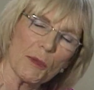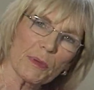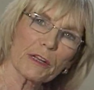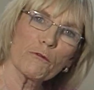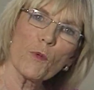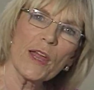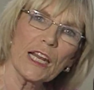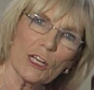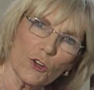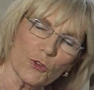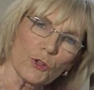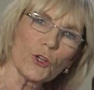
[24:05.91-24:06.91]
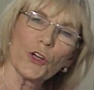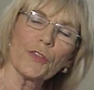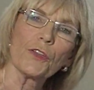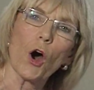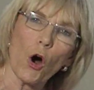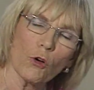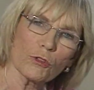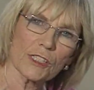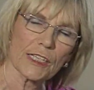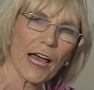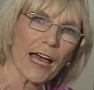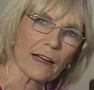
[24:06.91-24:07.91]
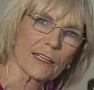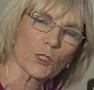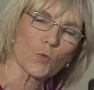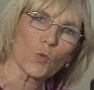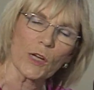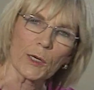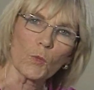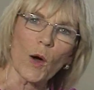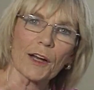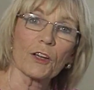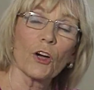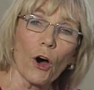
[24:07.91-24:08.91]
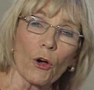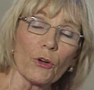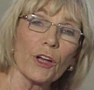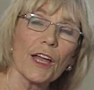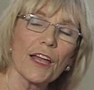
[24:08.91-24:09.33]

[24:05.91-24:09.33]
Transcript: But if we learn the whole scale in one go,